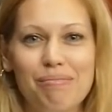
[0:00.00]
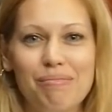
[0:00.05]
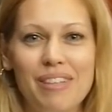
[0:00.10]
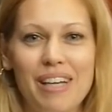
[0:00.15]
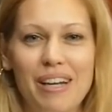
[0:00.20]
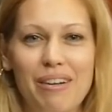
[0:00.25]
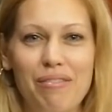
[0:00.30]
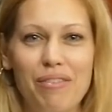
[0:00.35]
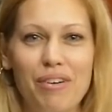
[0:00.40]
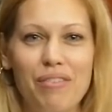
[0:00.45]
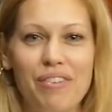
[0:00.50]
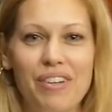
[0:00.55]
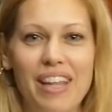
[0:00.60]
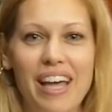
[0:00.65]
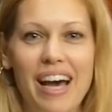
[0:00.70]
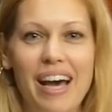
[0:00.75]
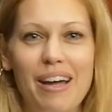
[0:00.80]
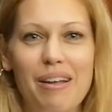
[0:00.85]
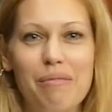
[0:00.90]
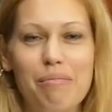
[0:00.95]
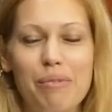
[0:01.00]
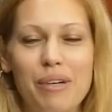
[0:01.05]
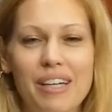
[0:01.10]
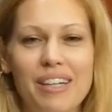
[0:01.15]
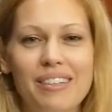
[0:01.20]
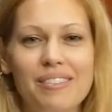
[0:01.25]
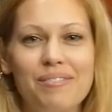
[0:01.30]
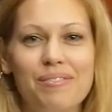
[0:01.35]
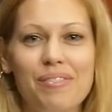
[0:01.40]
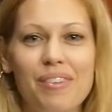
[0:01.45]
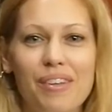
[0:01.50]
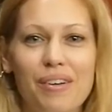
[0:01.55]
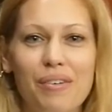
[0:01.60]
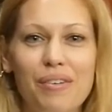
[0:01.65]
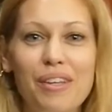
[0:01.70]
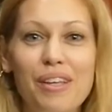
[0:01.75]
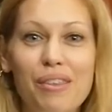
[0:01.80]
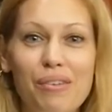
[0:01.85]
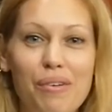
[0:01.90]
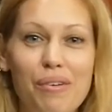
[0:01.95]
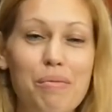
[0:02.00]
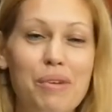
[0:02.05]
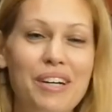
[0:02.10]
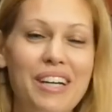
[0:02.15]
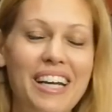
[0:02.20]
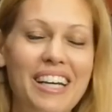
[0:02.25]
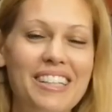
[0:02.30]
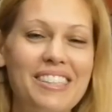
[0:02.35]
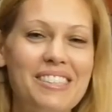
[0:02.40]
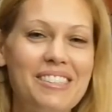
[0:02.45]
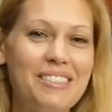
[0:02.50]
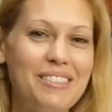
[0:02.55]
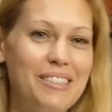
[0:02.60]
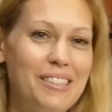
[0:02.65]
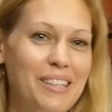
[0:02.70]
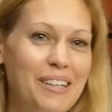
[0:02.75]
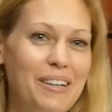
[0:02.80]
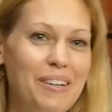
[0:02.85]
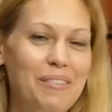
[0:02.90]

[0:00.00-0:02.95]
kind of over that, but only three more days. So